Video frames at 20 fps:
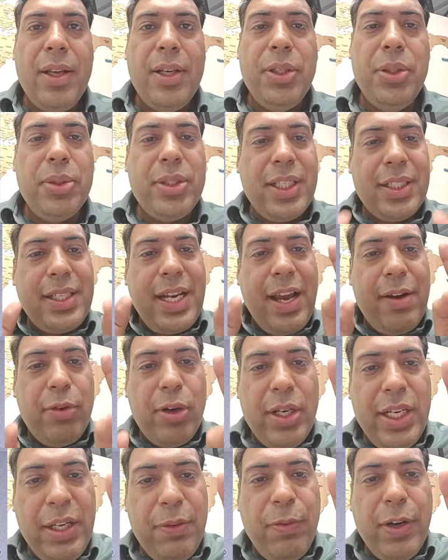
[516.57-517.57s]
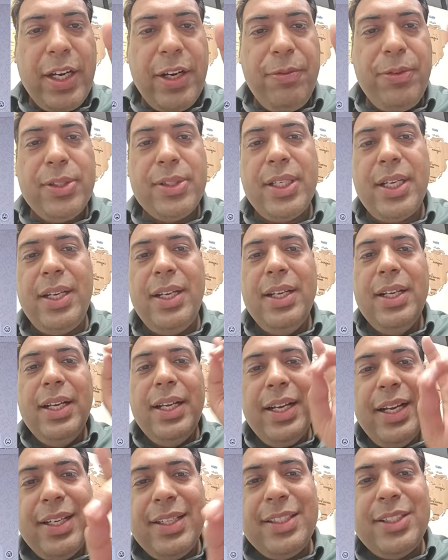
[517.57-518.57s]
You just have only one refusal.
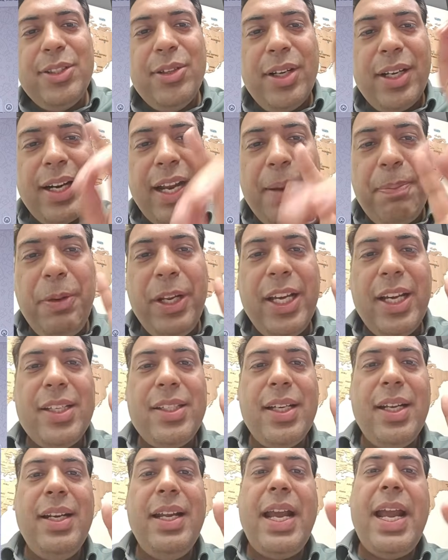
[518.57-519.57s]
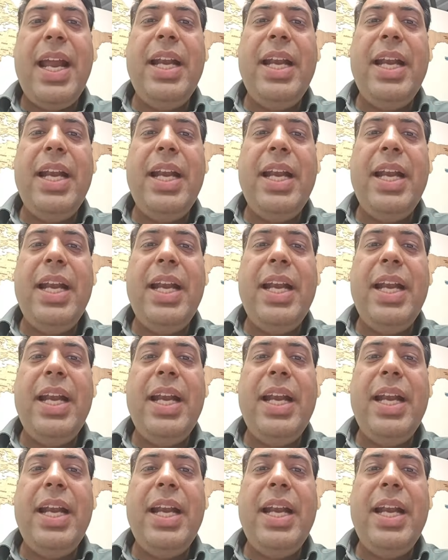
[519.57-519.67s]
It is your application,